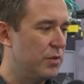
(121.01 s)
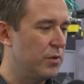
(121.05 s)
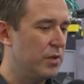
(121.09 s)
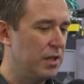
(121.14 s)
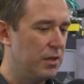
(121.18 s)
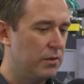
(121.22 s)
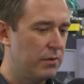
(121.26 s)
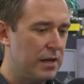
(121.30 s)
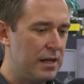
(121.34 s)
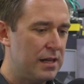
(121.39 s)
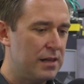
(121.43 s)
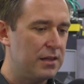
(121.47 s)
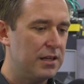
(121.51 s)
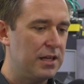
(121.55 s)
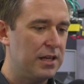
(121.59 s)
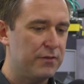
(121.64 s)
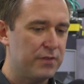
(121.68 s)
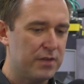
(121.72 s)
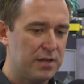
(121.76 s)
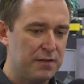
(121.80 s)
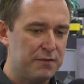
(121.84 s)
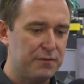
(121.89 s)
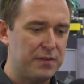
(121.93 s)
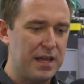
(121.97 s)
really well,
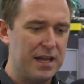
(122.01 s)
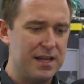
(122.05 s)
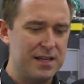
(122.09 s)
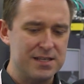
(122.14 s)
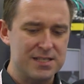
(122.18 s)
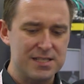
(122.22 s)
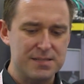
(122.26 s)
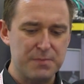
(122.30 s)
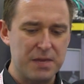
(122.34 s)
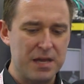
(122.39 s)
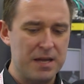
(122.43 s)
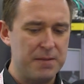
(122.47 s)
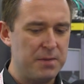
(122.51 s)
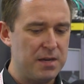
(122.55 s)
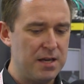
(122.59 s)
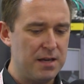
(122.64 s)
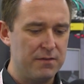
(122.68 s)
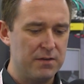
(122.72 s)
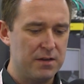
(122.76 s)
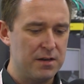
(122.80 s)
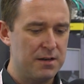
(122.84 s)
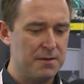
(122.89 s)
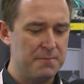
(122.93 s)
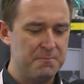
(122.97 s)
even if there's maybe
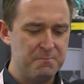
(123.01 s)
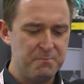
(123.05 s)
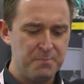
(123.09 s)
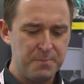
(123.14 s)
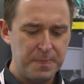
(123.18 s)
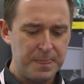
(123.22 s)
even